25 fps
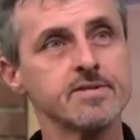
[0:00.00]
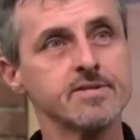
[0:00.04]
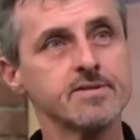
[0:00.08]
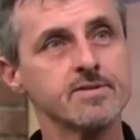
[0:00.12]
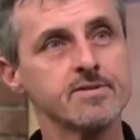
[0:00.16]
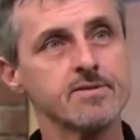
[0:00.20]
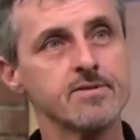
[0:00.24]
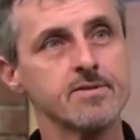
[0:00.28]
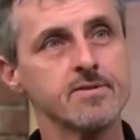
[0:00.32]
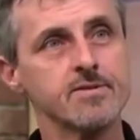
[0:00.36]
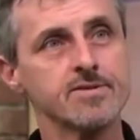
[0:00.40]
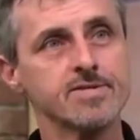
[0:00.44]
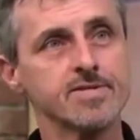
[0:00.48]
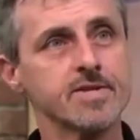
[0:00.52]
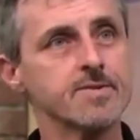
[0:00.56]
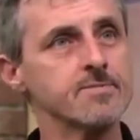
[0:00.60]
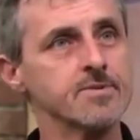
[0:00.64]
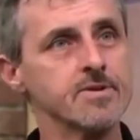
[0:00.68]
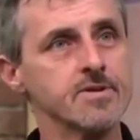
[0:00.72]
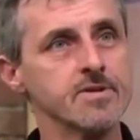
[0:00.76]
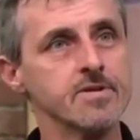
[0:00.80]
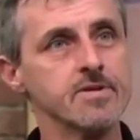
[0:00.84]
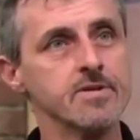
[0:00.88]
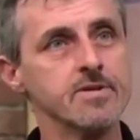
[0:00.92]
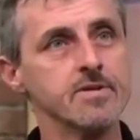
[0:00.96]
Because that's what
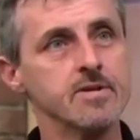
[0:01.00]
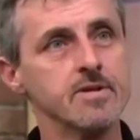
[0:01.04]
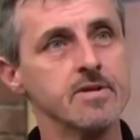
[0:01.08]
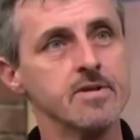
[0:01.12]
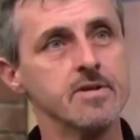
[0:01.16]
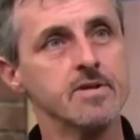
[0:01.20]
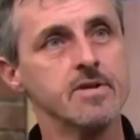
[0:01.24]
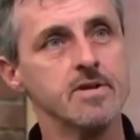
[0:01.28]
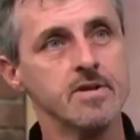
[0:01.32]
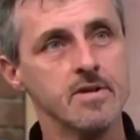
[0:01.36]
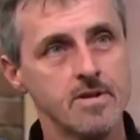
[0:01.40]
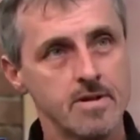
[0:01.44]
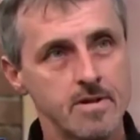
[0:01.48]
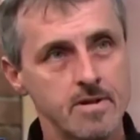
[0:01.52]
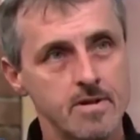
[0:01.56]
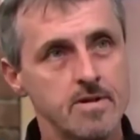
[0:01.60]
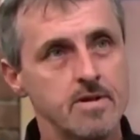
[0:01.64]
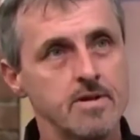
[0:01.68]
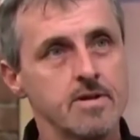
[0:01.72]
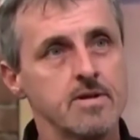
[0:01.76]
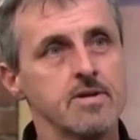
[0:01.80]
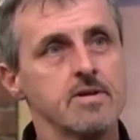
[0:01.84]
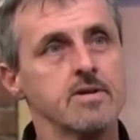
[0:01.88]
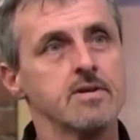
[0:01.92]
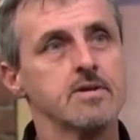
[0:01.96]
happens when you use
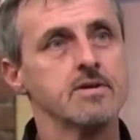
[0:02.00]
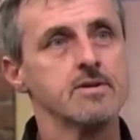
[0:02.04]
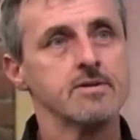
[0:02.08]
heroin.